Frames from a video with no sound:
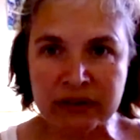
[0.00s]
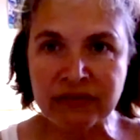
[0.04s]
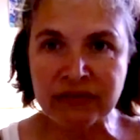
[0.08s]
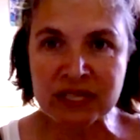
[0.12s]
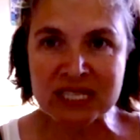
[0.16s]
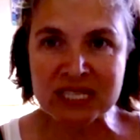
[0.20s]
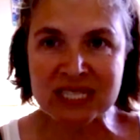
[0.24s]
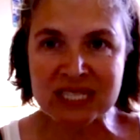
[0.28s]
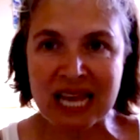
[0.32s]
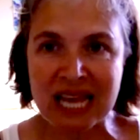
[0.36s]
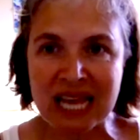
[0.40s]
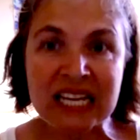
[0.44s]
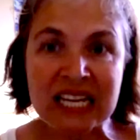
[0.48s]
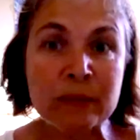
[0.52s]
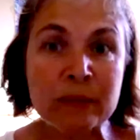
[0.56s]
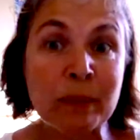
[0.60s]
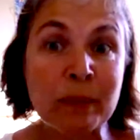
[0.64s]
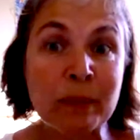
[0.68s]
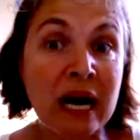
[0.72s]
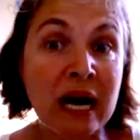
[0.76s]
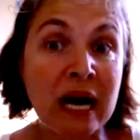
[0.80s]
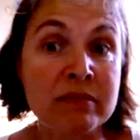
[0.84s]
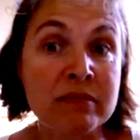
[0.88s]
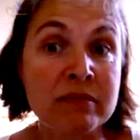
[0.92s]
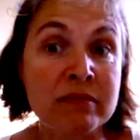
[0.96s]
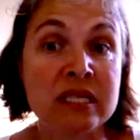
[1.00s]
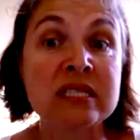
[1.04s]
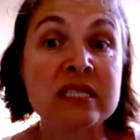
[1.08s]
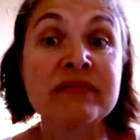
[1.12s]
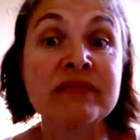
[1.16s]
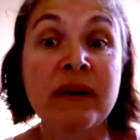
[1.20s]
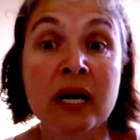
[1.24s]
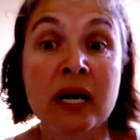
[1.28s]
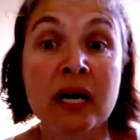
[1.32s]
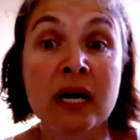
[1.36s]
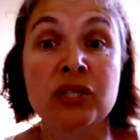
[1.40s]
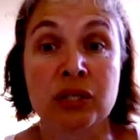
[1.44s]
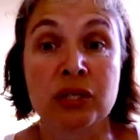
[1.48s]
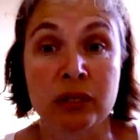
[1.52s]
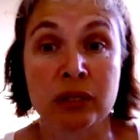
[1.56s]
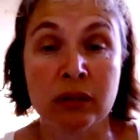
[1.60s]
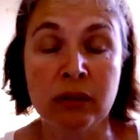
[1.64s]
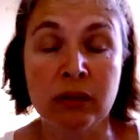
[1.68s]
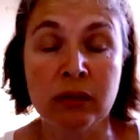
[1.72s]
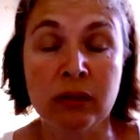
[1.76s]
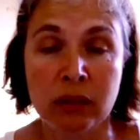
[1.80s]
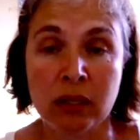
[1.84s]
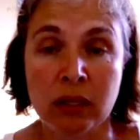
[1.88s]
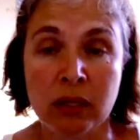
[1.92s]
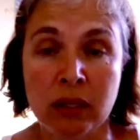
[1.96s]
if the state becomes
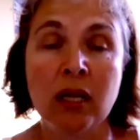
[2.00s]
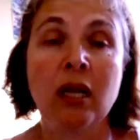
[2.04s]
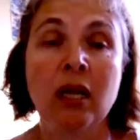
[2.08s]
dysfunctional,